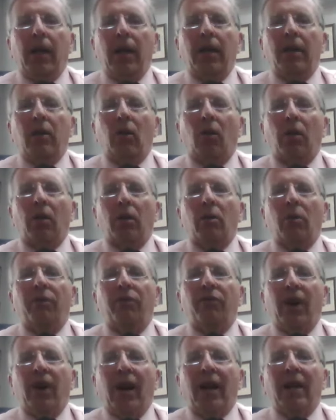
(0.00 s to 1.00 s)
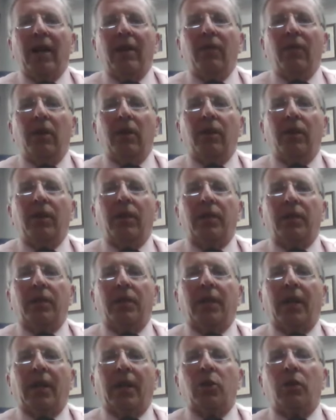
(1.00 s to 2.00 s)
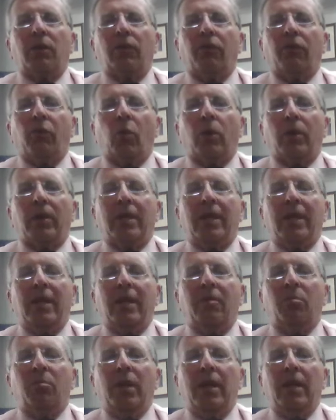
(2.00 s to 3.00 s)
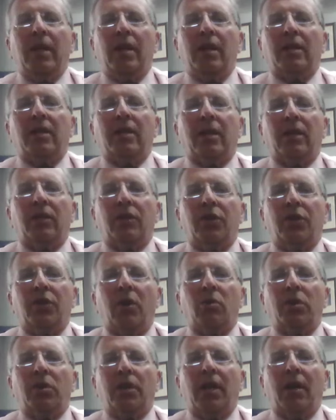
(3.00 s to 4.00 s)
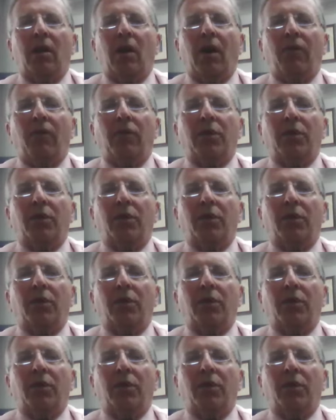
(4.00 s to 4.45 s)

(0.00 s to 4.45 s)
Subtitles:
Again, in Article 5, this is Section 14B, it says no state